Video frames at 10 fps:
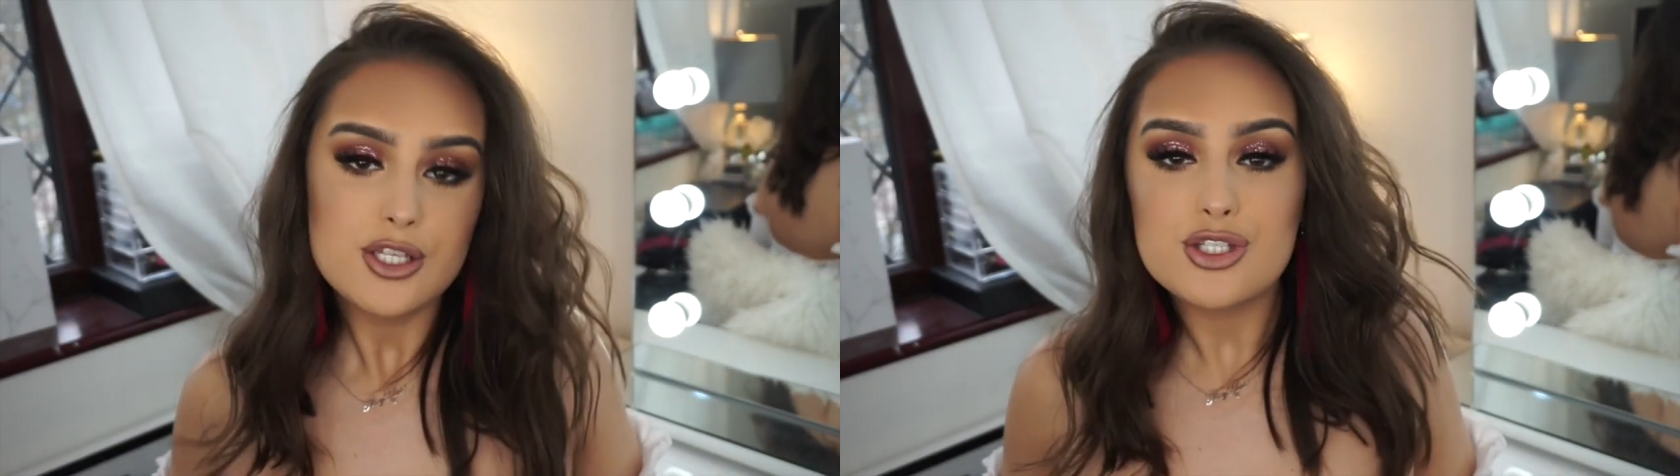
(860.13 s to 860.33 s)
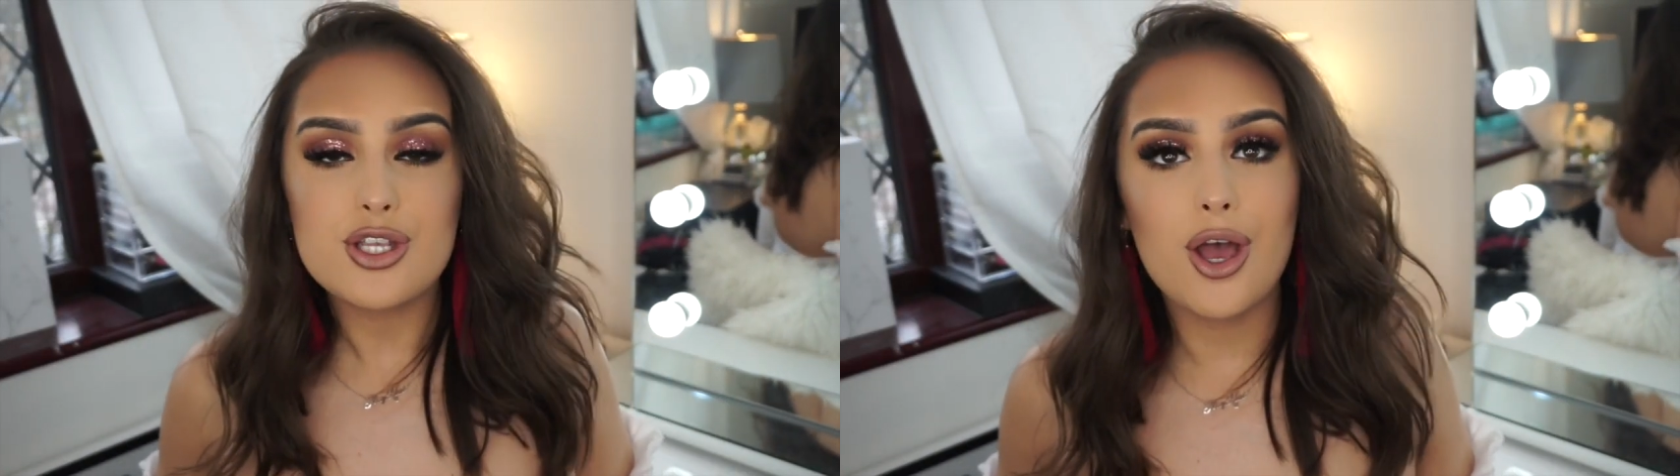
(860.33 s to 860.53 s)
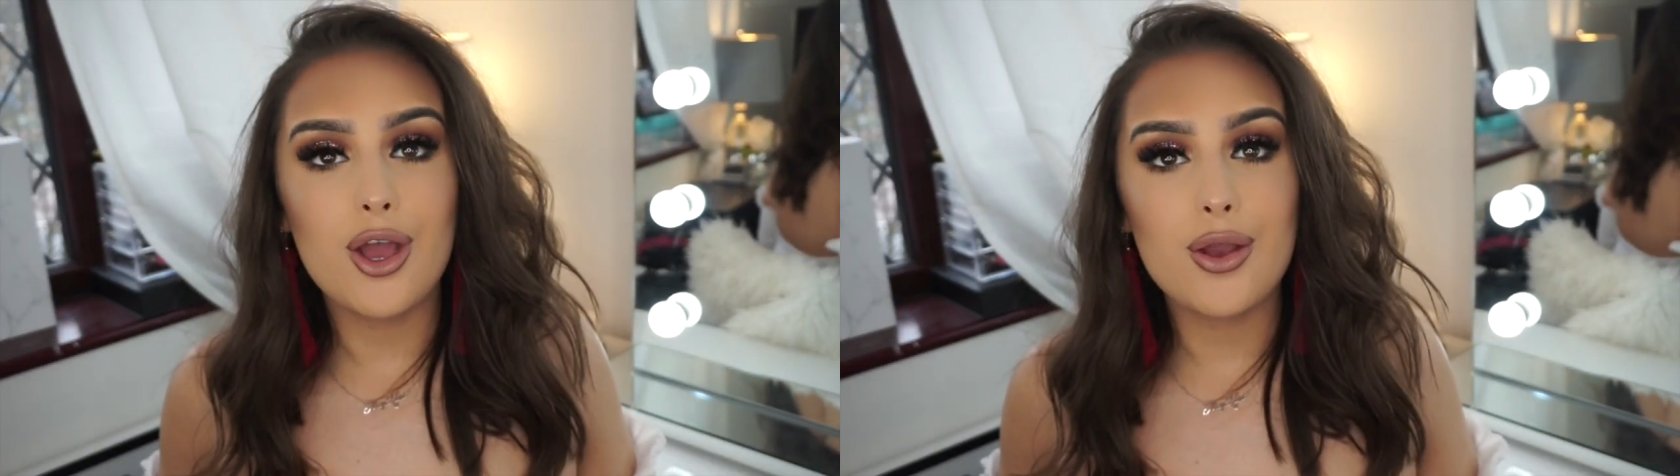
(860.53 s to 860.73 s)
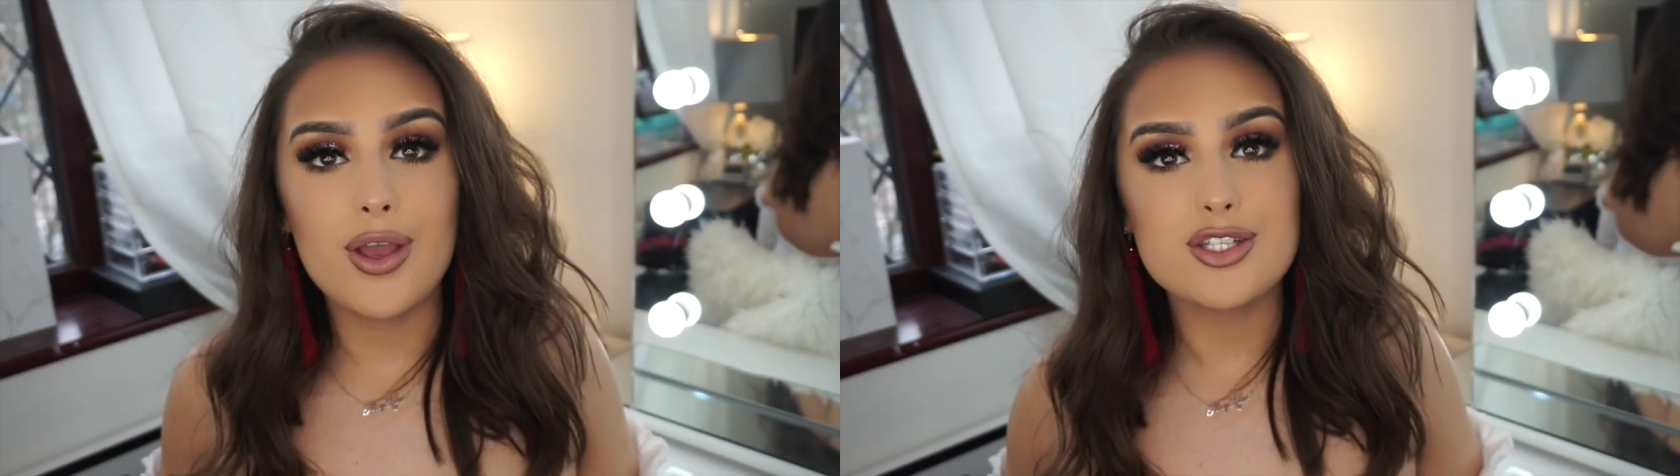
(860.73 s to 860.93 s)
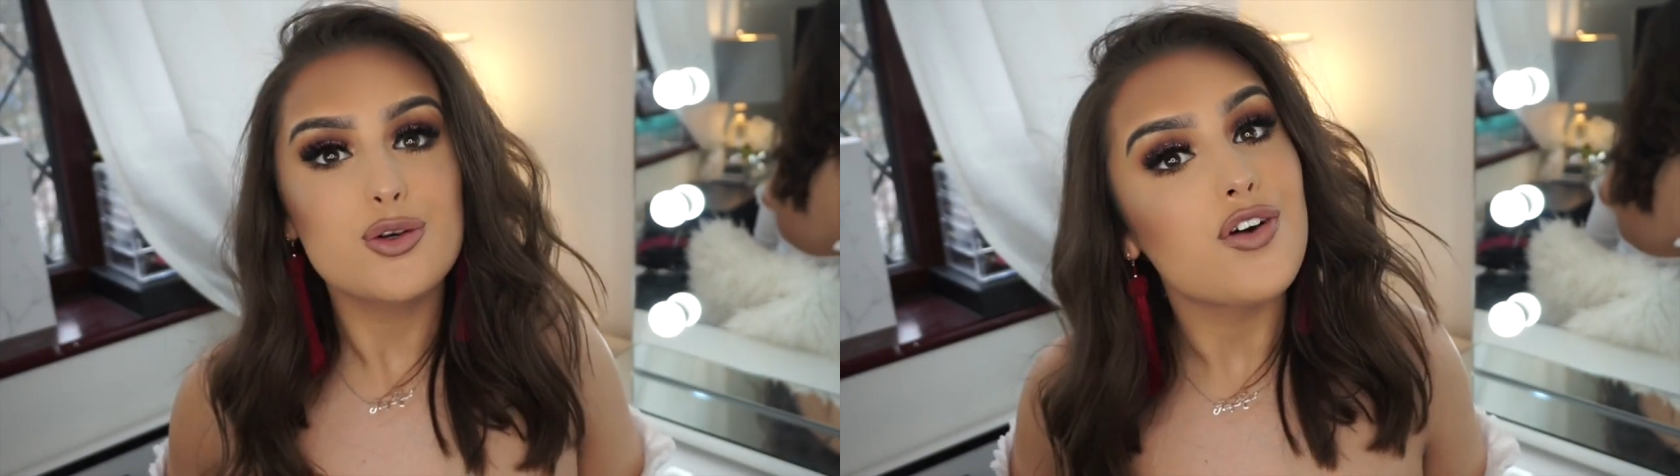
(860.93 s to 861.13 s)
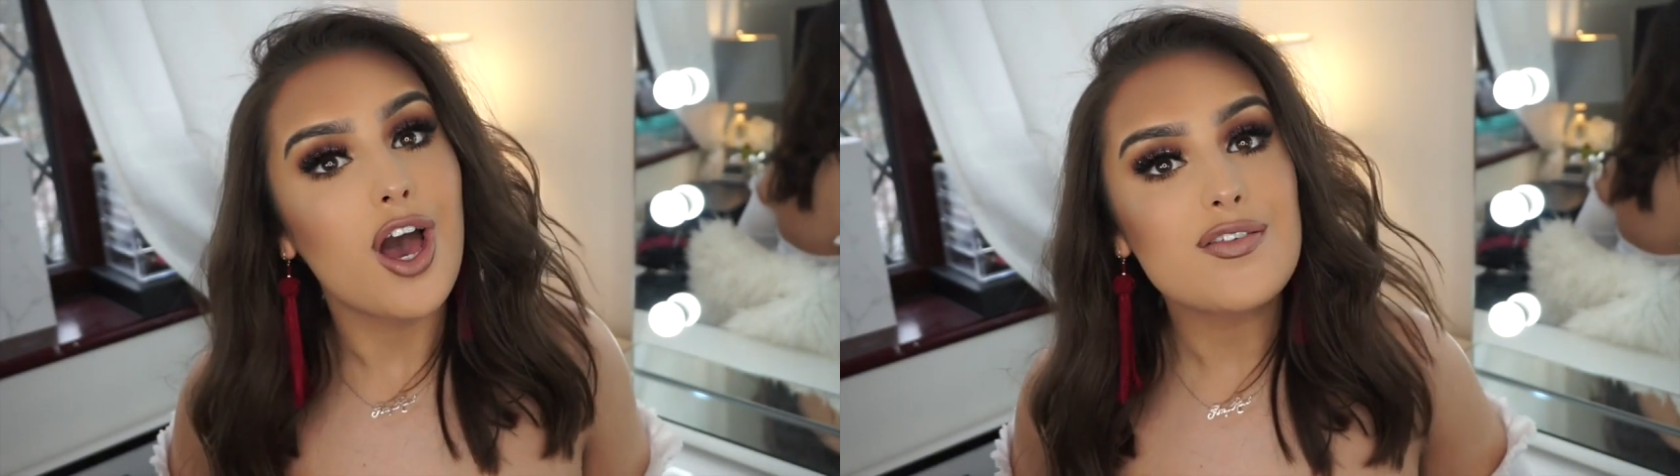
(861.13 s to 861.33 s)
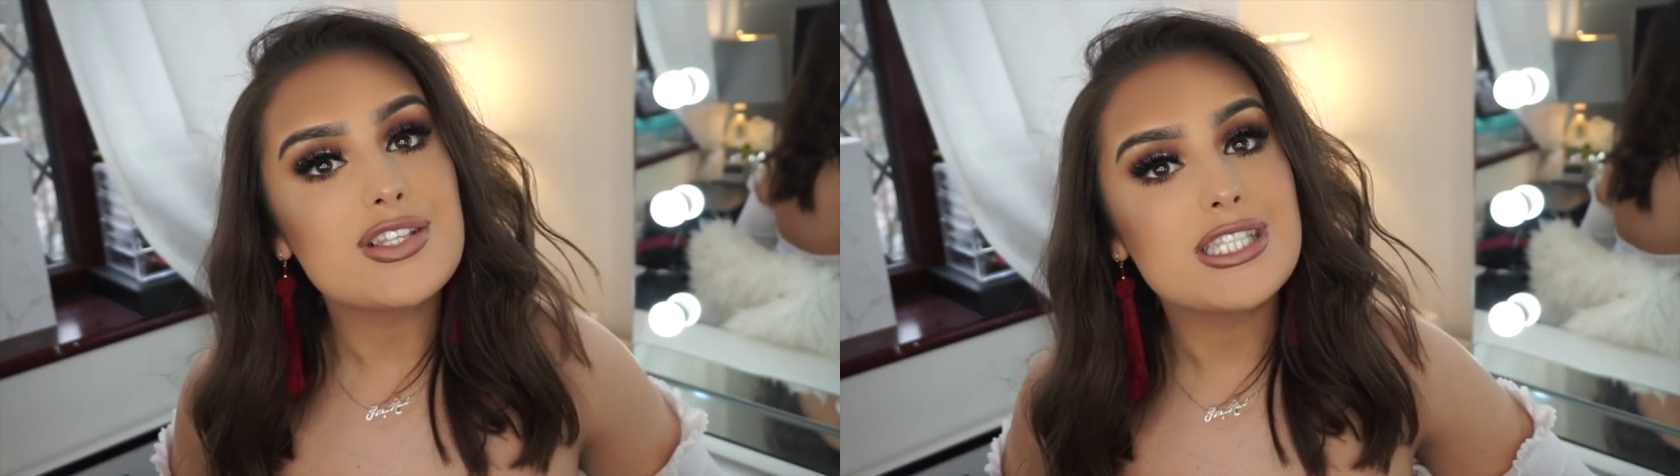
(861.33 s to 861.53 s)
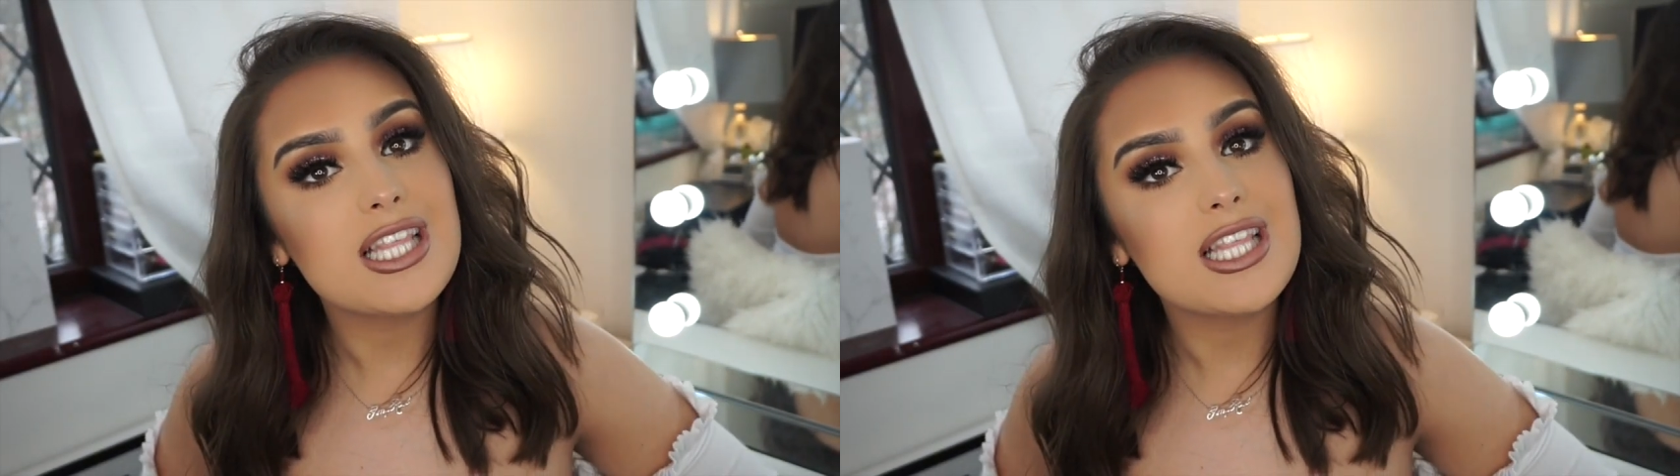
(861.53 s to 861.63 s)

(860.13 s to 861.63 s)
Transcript: so it's all covered